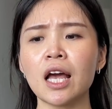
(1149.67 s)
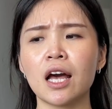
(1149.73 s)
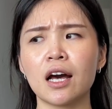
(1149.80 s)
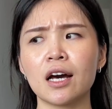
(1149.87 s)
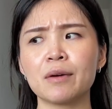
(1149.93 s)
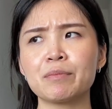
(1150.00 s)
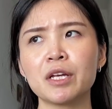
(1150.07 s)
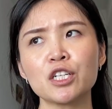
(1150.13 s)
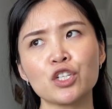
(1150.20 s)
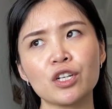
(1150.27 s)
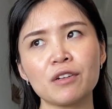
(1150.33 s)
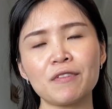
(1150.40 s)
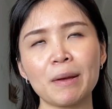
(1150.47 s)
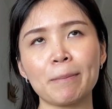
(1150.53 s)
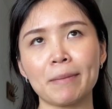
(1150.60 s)
I'm not sure
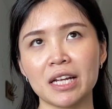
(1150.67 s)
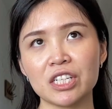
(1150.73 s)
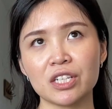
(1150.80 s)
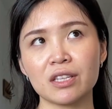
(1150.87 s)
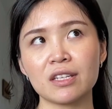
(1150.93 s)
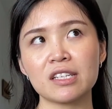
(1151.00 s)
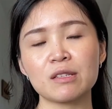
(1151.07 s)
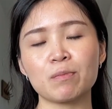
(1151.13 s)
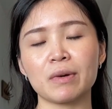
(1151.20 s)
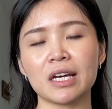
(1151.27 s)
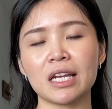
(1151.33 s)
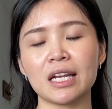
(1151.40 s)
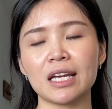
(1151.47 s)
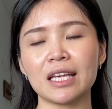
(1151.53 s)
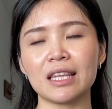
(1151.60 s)
if I mentioned this,
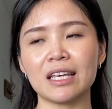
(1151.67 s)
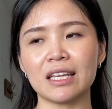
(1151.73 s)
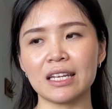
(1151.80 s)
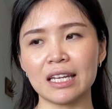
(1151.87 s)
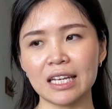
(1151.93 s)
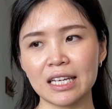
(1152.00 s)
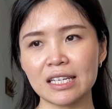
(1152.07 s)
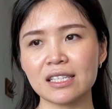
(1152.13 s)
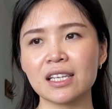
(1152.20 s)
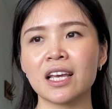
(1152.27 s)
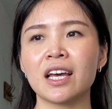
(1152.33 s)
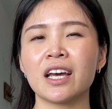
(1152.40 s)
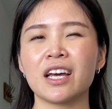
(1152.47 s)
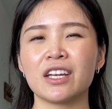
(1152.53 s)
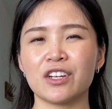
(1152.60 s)
but it is
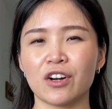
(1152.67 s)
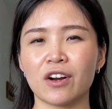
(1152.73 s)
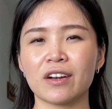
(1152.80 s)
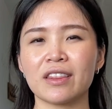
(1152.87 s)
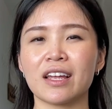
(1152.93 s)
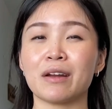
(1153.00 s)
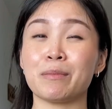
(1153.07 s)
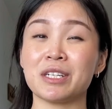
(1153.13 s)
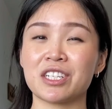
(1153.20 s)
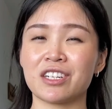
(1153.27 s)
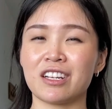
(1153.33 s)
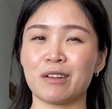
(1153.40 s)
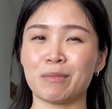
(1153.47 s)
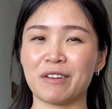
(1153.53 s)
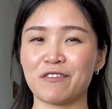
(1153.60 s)
yarn that I
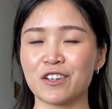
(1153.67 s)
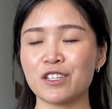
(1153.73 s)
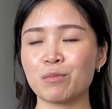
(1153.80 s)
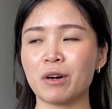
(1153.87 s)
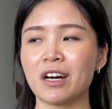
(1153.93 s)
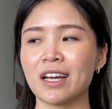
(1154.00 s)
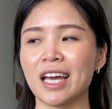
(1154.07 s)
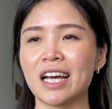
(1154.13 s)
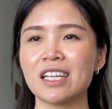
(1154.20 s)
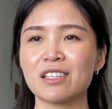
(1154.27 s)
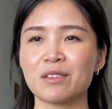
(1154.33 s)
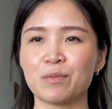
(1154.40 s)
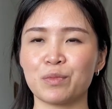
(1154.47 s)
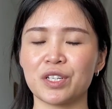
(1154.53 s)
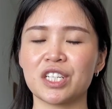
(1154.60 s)
mentioned in my first
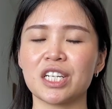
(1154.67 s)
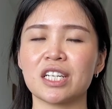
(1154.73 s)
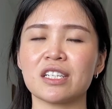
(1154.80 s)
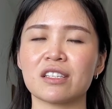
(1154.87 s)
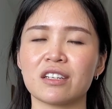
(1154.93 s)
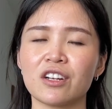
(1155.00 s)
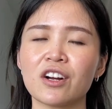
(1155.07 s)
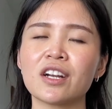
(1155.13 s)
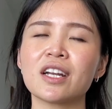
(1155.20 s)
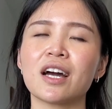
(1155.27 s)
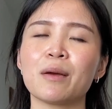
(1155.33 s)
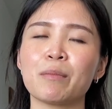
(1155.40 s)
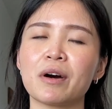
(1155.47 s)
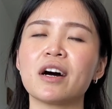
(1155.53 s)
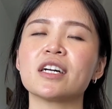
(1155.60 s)
podcast, which is the yarn I
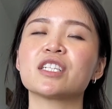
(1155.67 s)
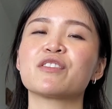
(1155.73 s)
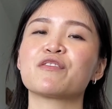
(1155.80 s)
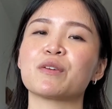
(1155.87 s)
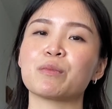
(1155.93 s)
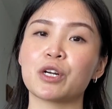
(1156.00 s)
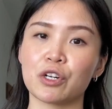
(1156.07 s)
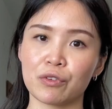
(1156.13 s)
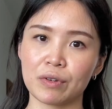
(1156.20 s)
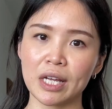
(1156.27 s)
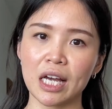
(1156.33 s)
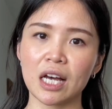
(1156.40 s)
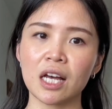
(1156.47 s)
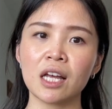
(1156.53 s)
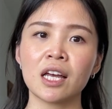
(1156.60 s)
bought from
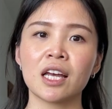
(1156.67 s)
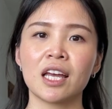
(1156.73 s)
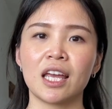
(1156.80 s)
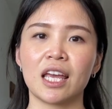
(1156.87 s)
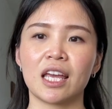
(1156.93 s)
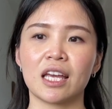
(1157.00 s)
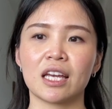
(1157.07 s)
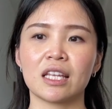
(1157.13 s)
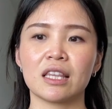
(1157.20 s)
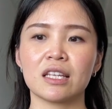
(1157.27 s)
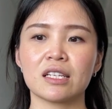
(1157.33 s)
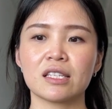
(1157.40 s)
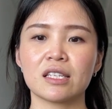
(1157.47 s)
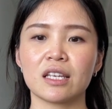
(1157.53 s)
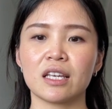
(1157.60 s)
Korea. And
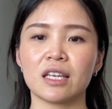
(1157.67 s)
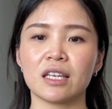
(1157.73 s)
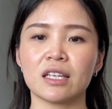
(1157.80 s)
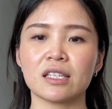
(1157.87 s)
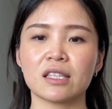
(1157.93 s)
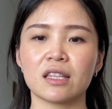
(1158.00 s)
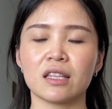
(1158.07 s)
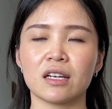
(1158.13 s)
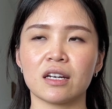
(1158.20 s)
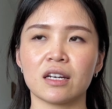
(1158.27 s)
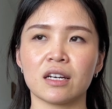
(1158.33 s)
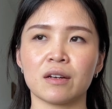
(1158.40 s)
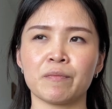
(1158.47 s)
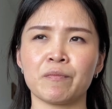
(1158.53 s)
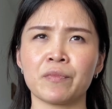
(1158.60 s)
this is
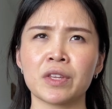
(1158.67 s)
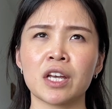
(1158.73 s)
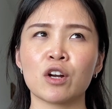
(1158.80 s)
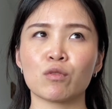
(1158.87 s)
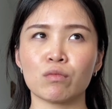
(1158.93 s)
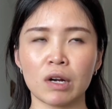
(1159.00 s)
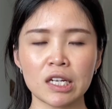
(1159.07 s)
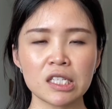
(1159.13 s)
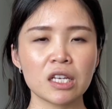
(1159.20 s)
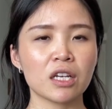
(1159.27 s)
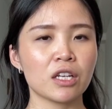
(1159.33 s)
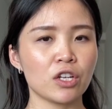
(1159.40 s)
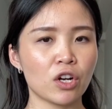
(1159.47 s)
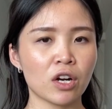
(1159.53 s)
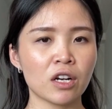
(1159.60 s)
the Rusk
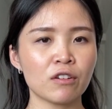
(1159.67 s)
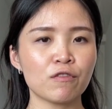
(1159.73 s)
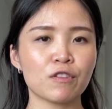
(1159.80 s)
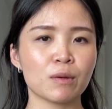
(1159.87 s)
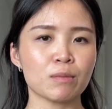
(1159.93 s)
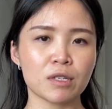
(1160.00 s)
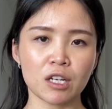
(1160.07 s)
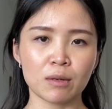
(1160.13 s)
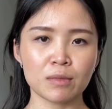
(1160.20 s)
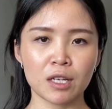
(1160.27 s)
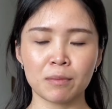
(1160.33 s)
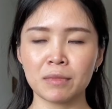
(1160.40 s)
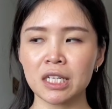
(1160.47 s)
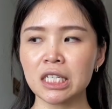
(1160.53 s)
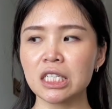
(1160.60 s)
yarn from Som
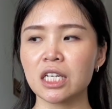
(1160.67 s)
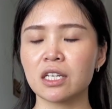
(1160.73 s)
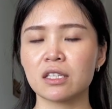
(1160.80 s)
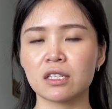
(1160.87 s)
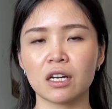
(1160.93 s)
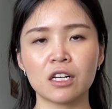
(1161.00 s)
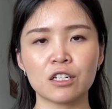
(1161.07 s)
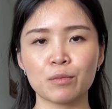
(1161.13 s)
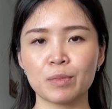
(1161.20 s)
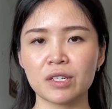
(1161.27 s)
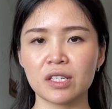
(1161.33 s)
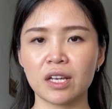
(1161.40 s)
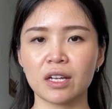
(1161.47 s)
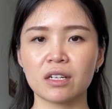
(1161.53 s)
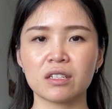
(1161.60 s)
Som Knit. It's
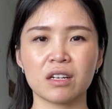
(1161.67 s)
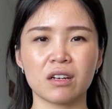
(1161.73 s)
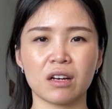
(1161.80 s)
100%,